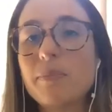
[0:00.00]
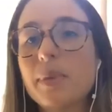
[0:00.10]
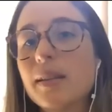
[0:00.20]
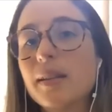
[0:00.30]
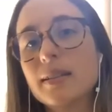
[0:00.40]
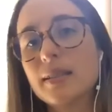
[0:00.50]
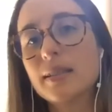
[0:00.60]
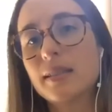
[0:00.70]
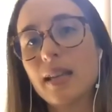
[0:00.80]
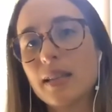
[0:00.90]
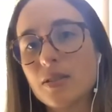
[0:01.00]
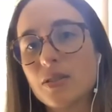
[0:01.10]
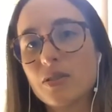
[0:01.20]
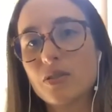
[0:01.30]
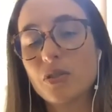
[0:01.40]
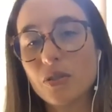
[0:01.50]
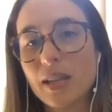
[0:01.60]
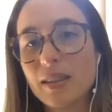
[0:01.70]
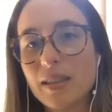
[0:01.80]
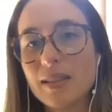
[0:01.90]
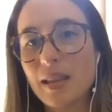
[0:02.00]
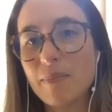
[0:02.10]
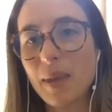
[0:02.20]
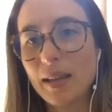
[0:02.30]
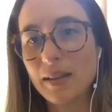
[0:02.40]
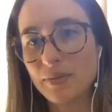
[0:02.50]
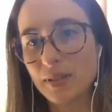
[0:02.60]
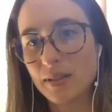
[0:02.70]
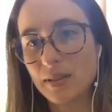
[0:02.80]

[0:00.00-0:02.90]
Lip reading: because you'll get the same benefit.